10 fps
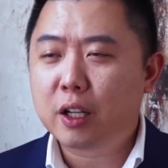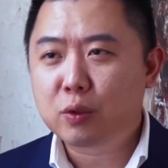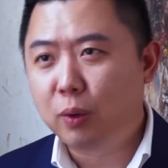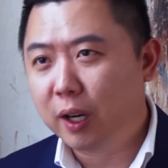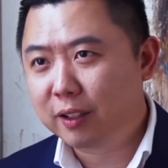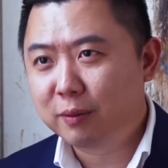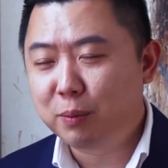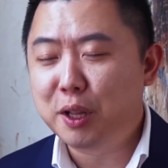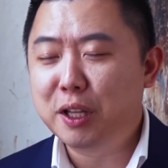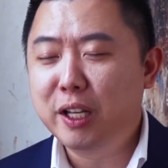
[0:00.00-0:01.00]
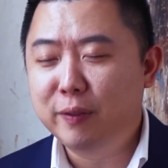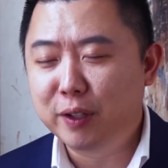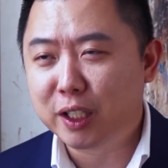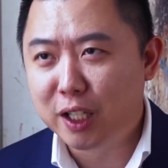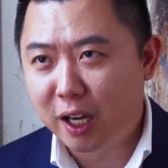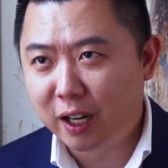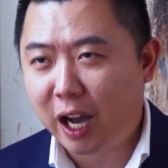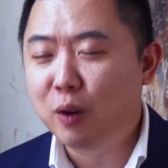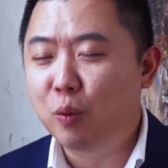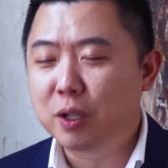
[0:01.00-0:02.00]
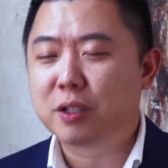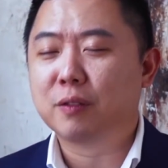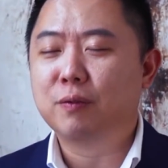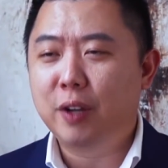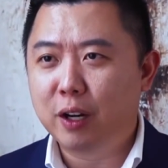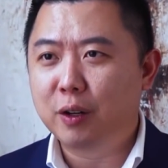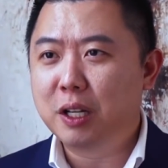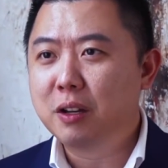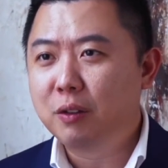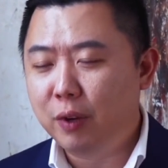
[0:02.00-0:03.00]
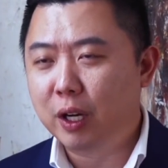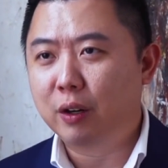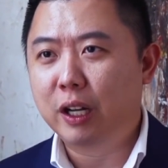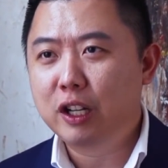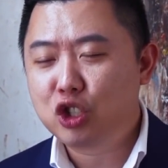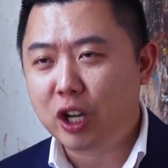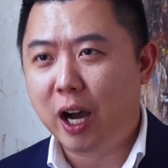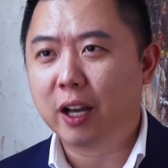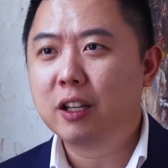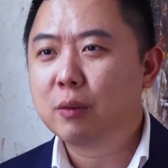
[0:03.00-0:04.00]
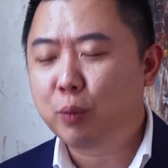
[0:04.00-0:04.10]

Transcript: Guess what? Believe it or not, I was a very, very shy